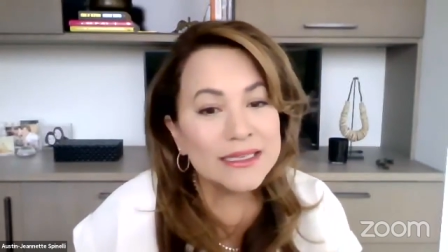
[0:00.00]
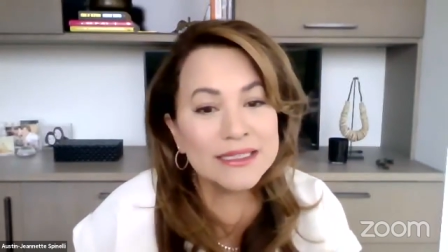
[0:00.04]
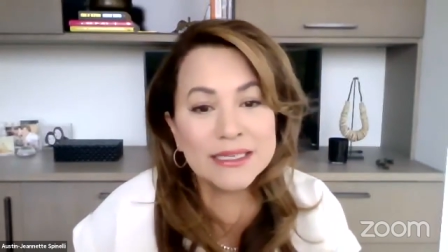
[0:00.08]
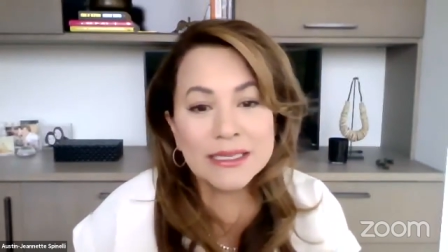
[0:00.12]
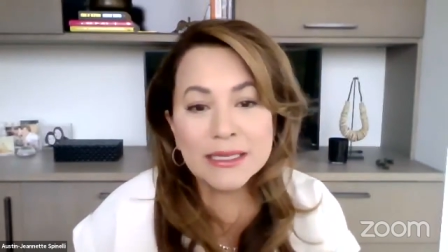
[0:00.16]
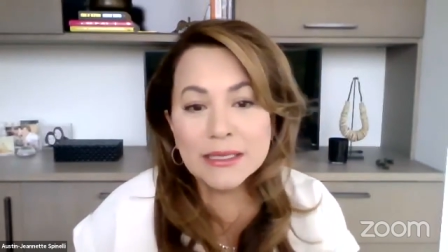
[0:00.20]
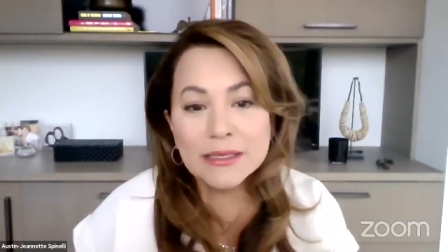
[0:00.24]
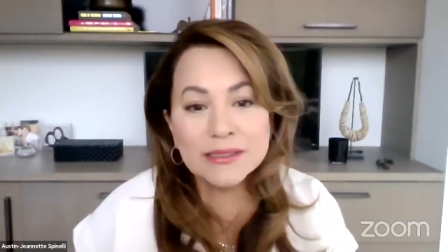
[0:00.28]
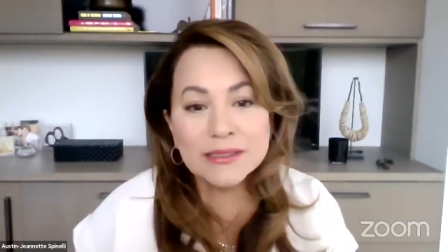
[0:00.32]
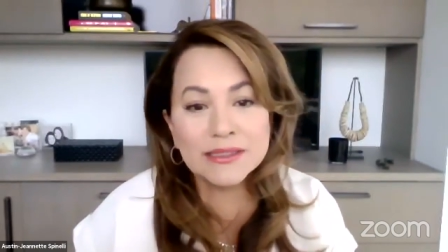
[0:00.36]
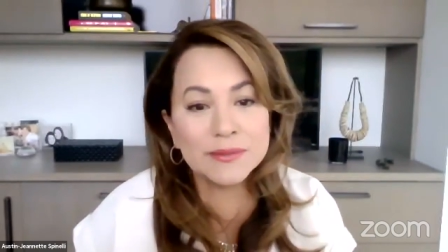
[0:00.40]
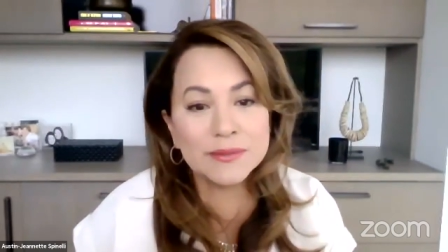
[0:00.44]

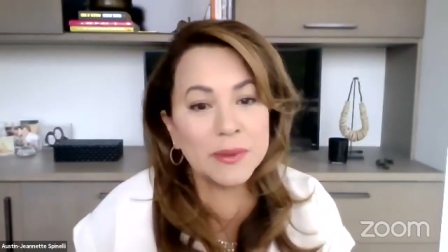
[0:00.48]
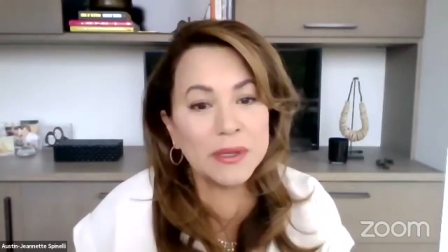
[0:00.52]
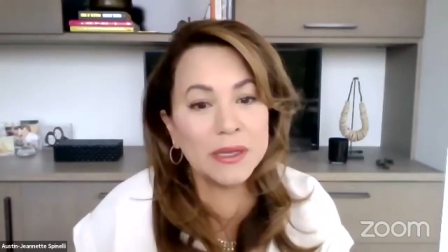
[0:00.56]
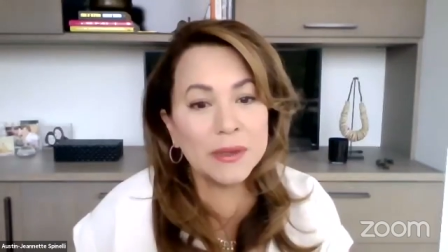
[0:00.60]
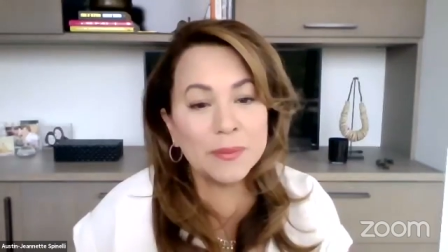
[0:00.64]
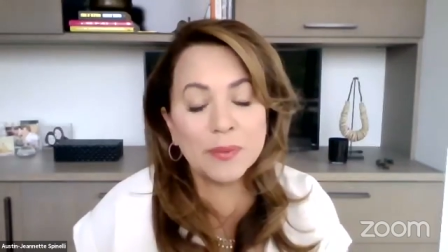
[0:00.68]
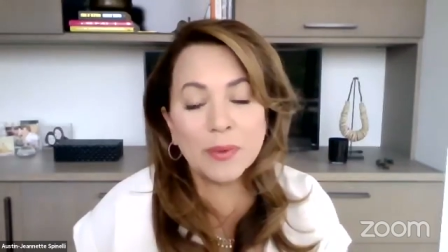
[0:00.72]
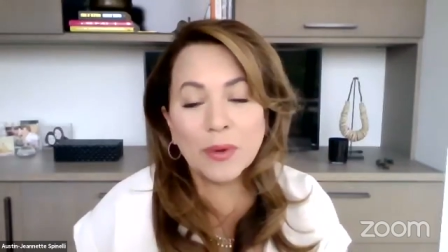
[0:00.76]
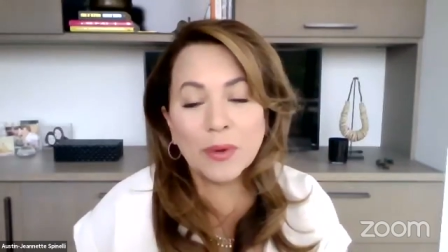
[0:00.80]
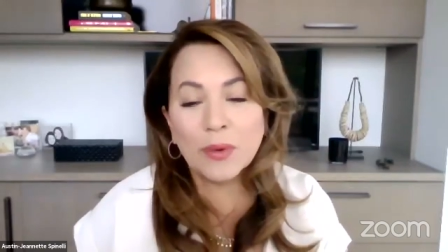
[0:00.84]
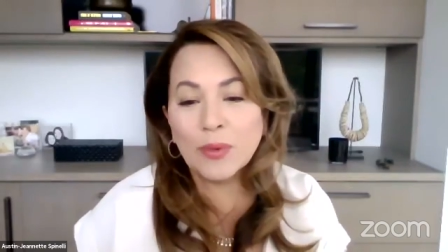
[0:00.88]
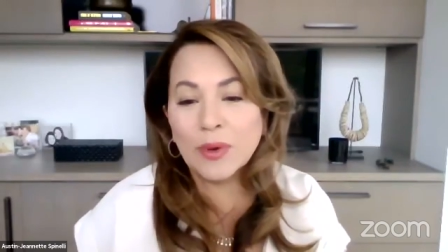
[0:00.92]
tease
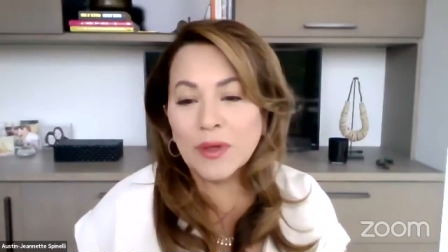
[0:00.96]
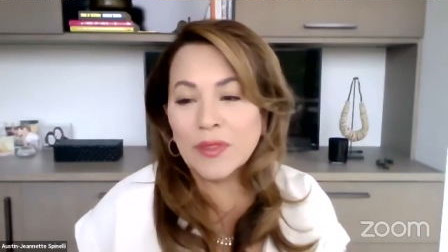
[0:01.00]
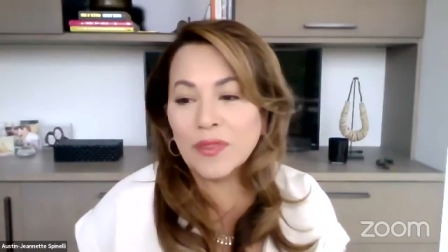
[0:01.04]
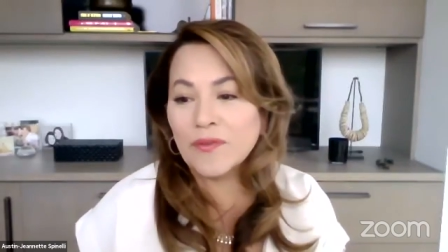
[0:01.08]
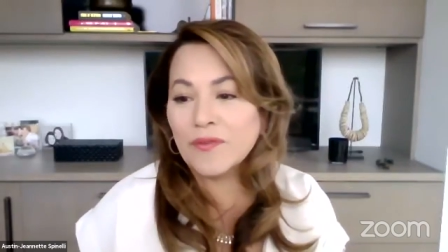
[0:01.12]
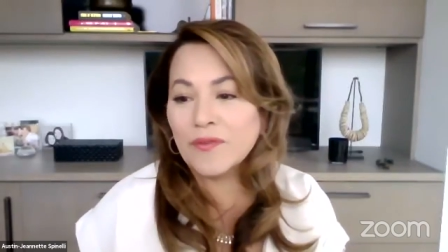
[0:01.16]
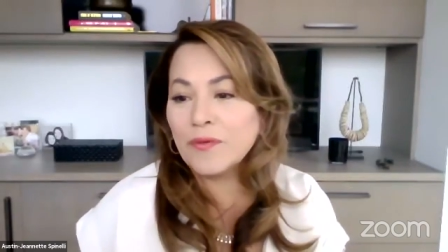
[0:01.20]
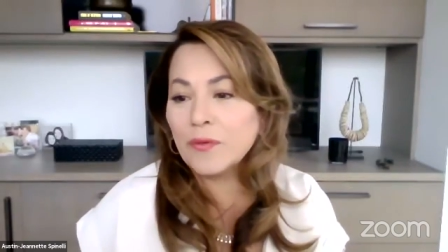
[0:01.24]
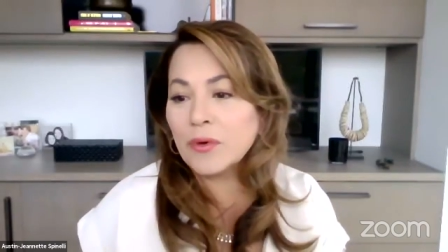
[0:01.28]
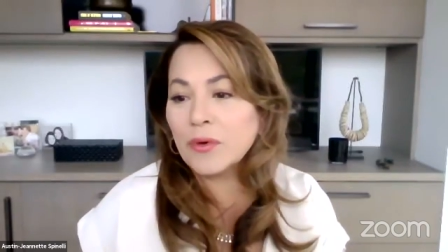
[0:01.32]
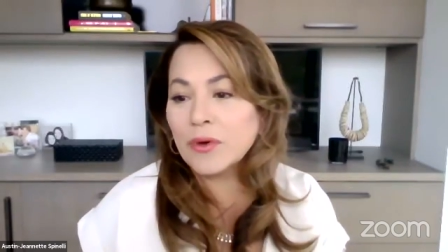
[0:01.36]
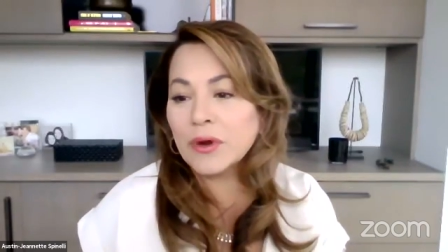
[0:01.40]
people
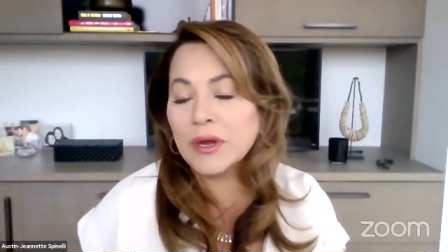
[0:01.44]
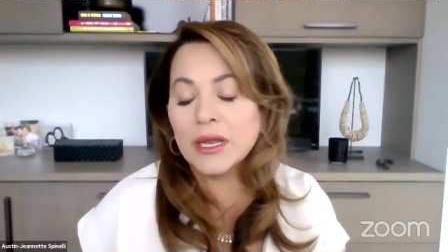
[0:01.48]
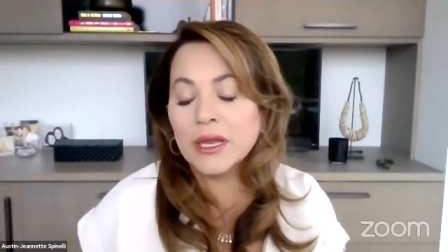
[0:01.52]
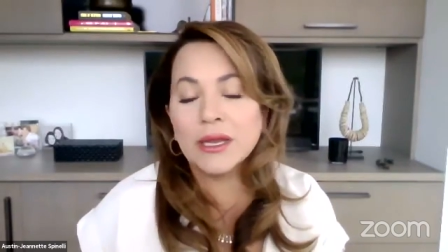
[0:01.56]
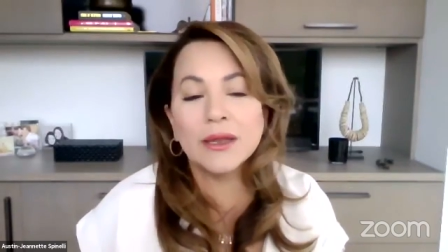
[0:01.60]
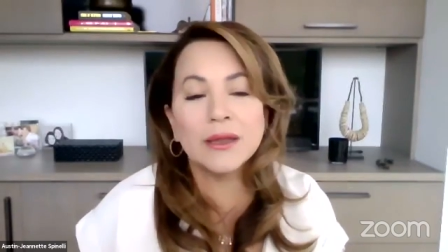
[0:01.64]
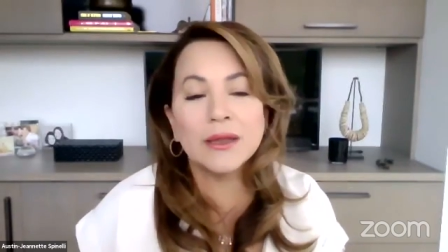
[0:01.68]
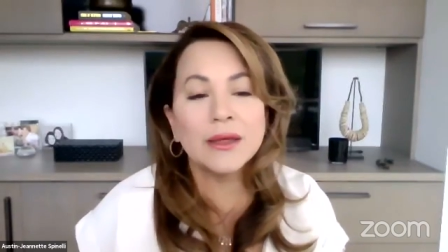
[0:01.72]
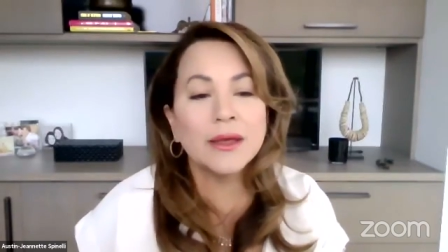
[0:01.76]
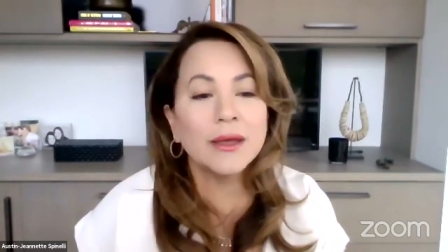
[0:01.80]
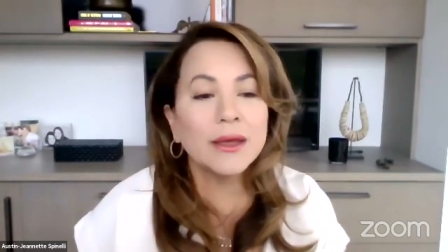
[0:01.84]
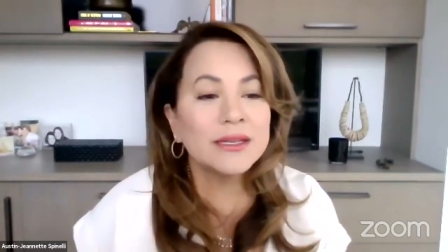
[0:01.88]
with
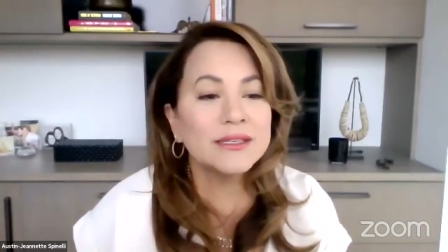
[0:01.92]
foreign